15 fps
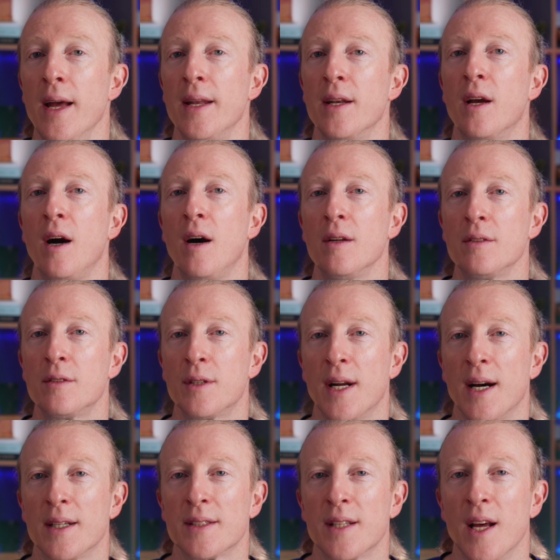In
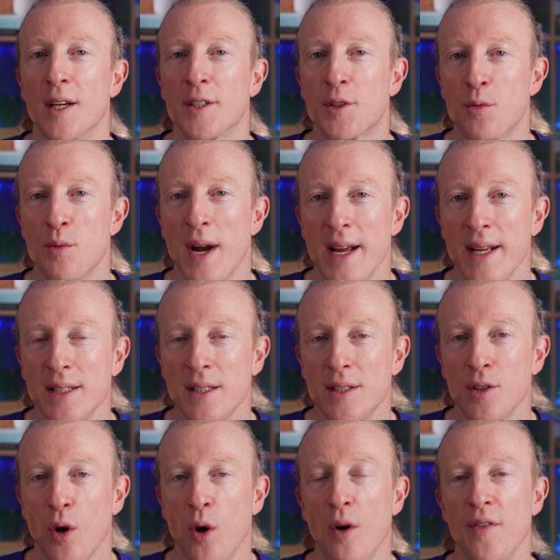contrast, psoriasis
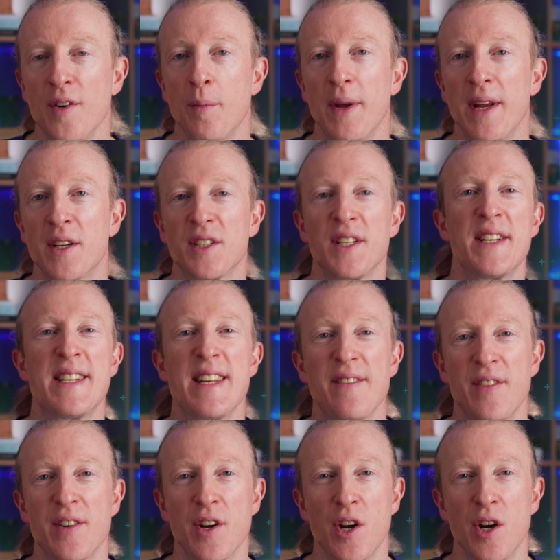often appears in
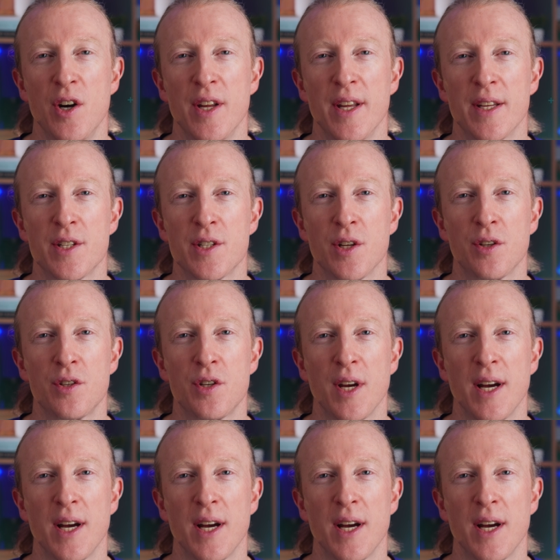different areas such